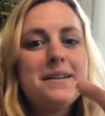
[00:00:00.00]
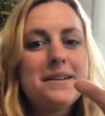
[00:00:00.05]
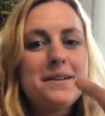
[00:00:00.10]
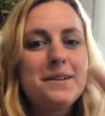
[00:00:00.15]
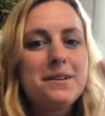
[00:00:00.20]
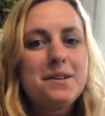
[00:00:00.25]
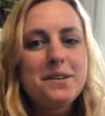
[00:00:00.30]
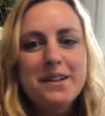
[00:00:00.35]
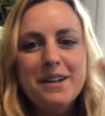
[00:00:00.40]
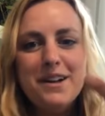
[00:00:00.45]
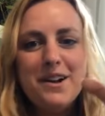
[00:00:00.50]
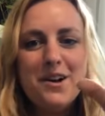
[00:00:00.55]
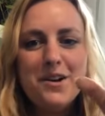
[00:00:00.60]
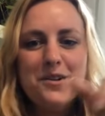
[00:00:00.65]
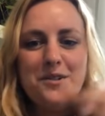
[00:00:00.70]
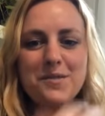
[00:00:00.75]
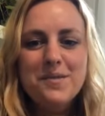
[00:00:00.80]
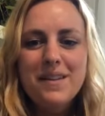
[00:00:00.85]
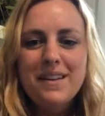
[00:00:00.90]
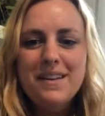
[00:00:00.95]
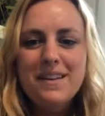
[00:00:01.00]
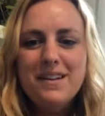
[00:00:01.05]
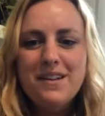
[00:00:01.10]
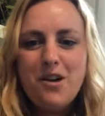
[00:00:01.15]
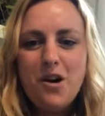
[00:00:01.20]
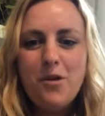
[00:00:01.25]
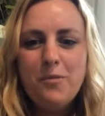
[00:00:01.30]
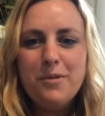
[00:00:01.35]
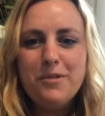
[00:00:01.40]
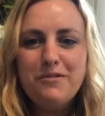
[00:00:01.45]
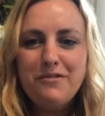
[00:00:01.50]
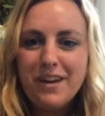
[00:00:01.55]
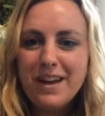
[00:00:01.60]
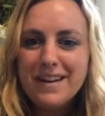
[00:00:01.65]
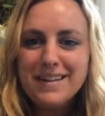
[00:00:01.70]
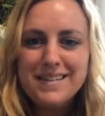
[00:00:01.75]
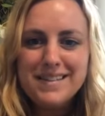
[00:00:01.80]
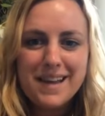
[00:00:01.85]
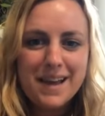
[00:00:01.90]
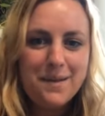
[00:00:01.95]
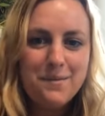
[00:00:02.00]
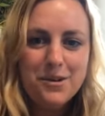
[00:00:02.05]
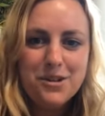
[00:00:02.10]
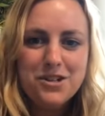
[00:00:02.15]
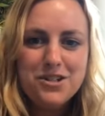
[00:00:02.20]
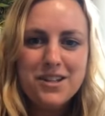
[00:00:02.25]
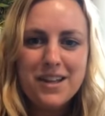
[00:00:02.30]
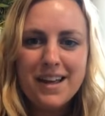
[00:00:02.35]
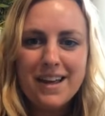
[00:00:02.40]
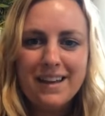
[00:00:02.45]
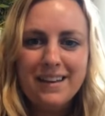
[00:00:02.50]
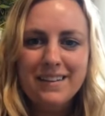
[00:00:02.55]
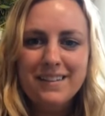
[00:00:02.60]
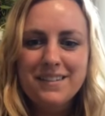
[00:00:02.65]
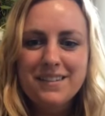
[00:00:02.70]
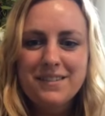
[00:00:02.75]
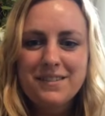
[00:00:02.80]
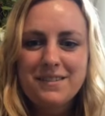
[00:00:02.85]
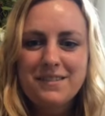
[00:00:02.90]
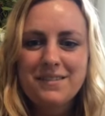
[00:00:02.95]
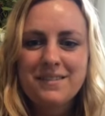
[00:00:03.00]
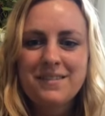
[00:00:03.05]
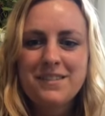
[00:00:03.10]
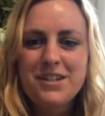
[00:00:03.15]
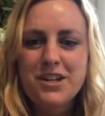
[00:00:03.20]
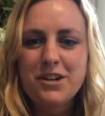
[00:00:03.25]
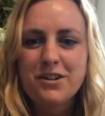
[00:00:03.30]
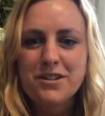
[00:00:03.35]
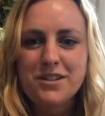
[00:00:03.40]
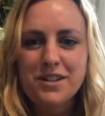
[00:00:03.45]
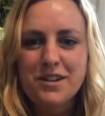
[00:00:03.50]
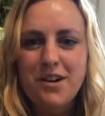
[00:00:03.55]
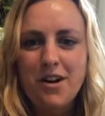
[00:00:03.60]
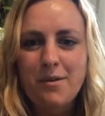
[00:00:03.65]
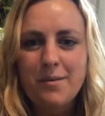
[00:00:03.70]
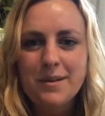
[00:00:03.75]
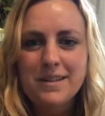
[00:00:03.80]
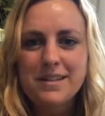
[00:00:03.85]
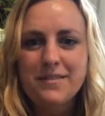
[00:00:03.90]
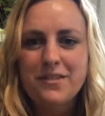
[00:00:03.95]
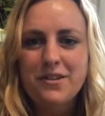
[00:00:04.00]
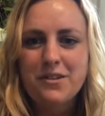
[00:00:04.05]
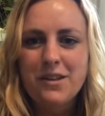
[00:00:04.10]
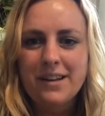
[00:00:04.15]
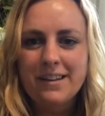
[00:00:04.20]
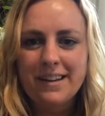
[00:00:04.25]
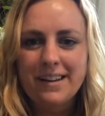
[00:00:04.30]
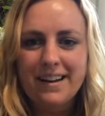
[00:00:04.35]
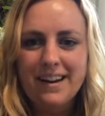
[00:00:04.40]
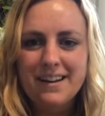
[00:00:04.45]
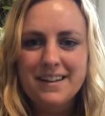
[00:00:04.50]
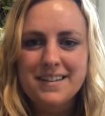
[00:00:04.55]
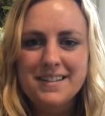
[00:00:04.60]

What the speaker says: Little open face sandwich thing. Cheers in the comments if you like that